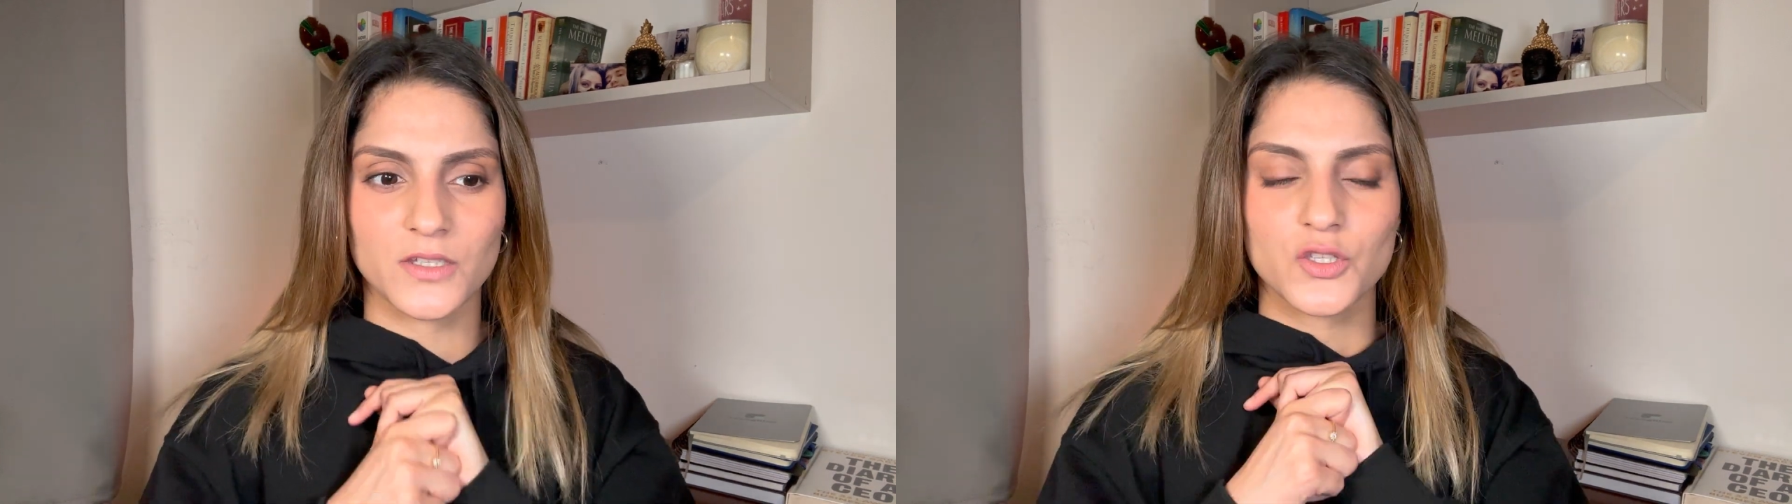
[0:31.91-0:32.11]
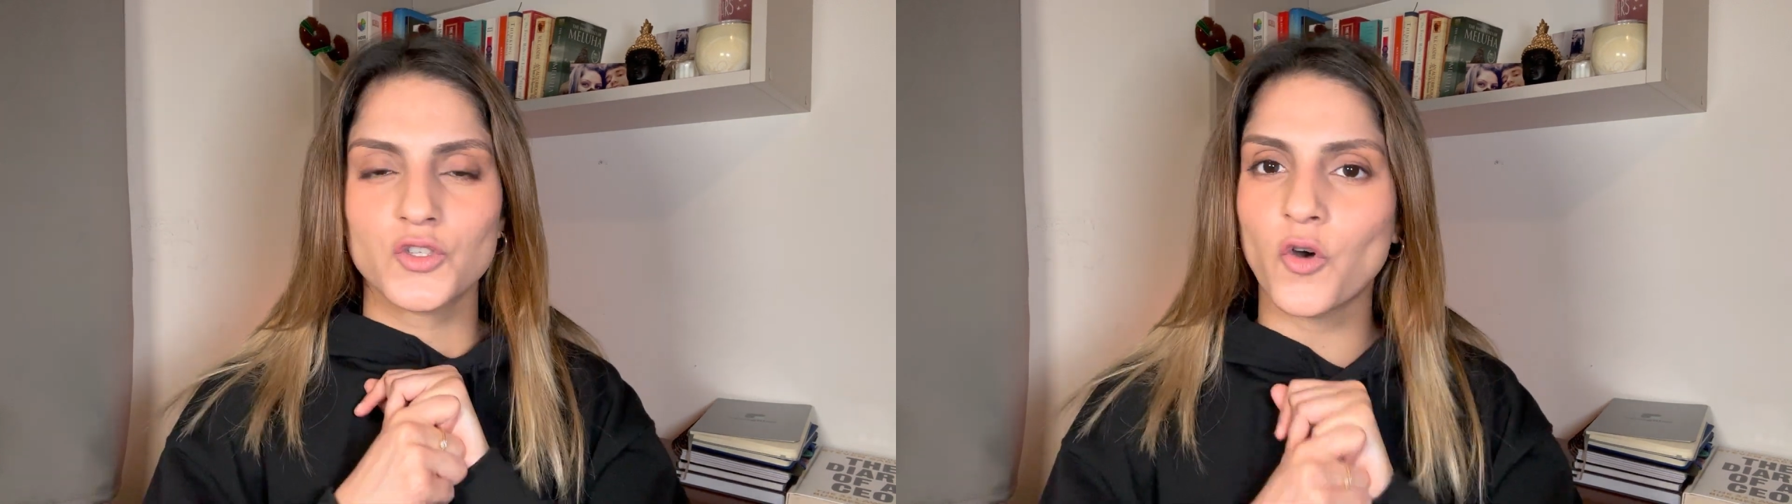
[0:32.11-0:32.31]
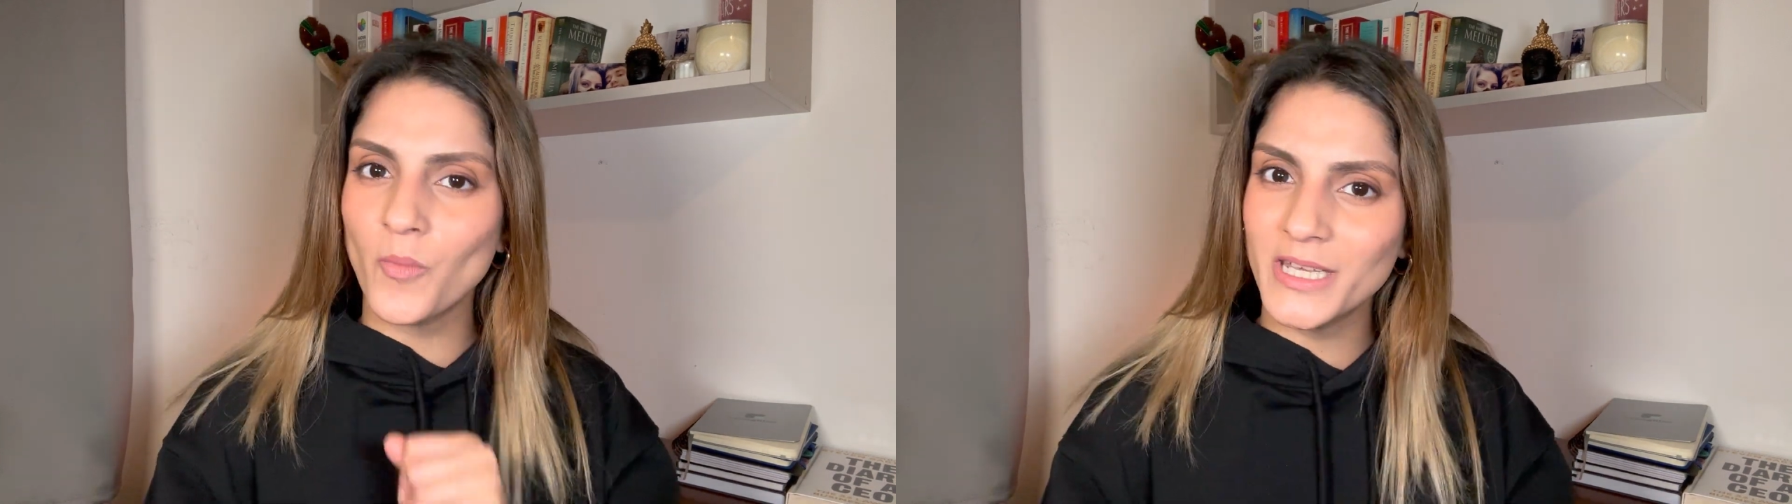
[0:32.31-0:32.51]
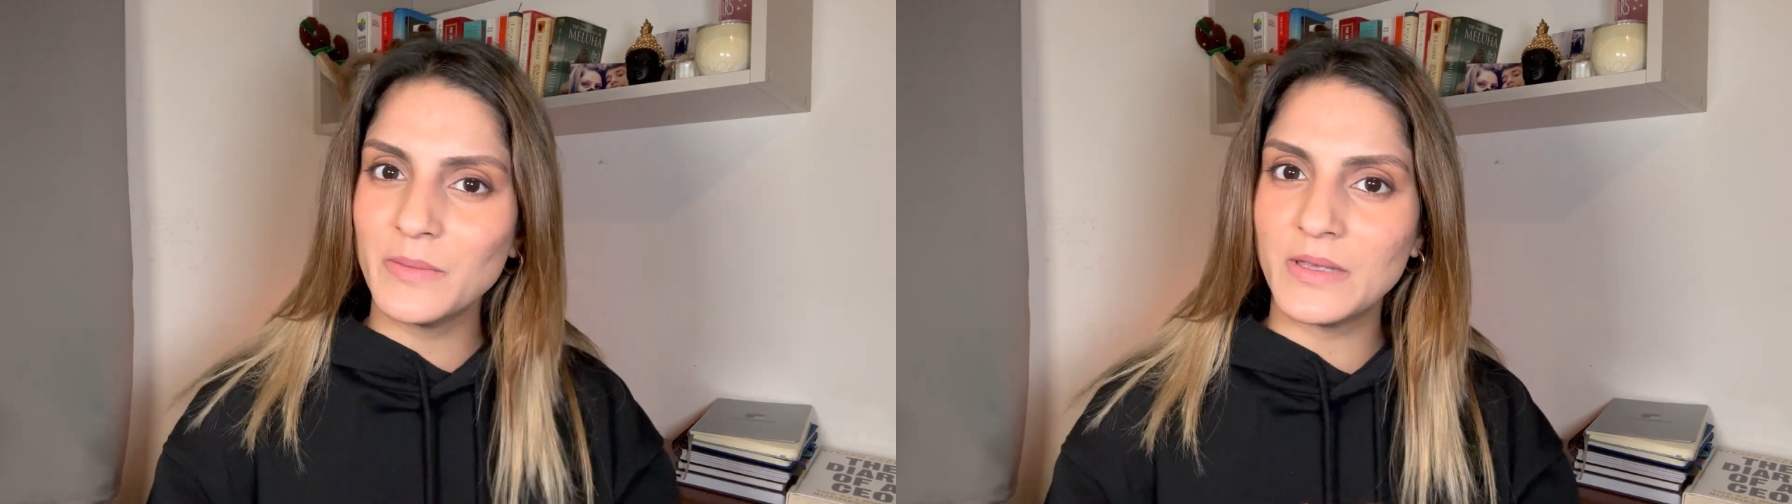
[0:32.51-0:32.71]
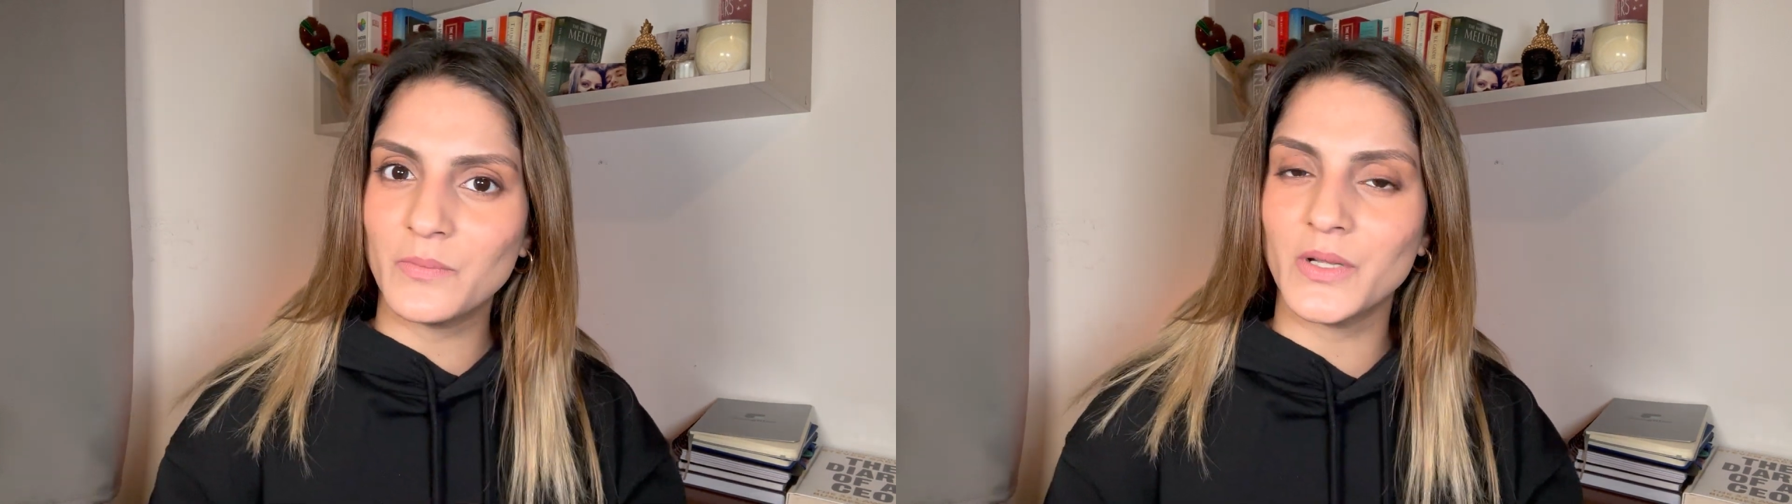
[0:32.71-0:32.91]
so many
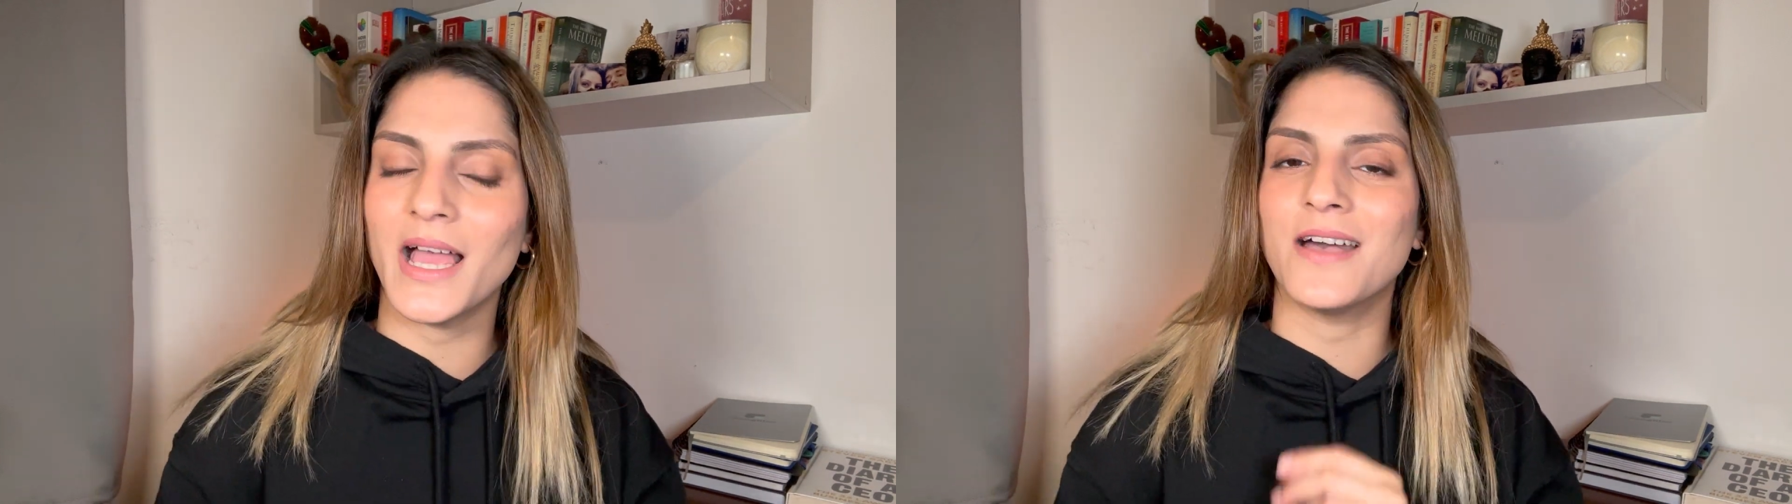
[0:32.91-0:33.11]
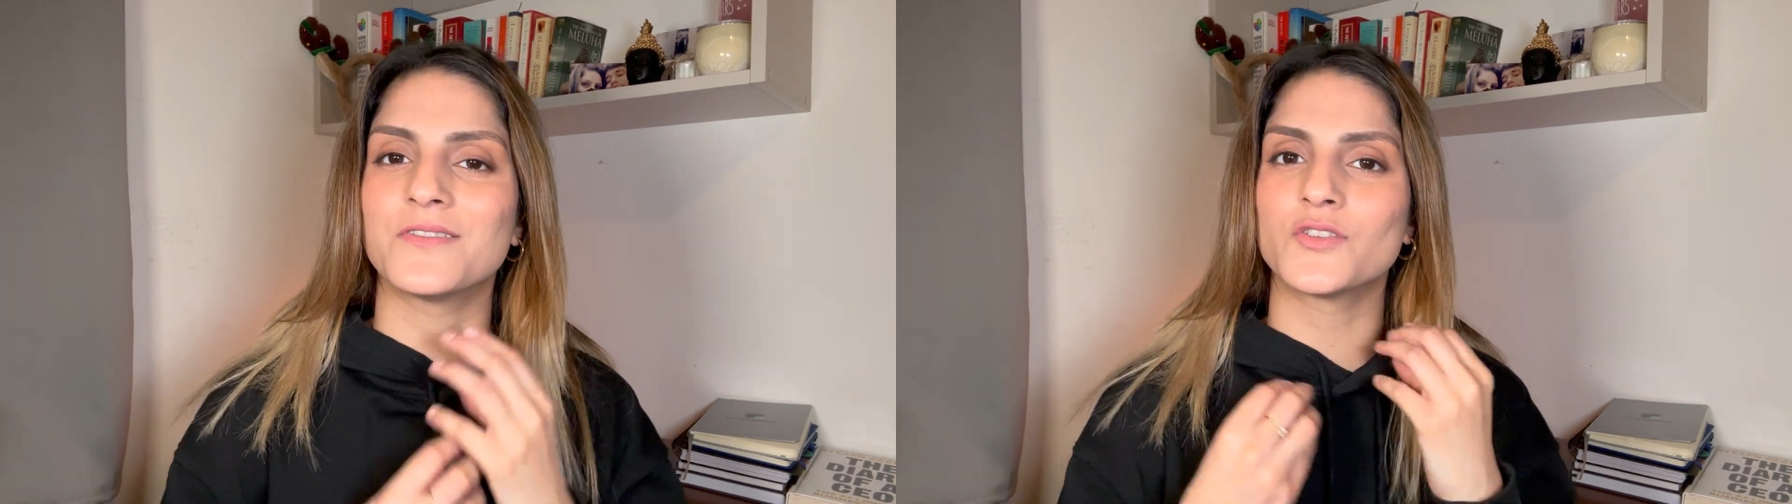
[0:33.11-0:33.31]
people have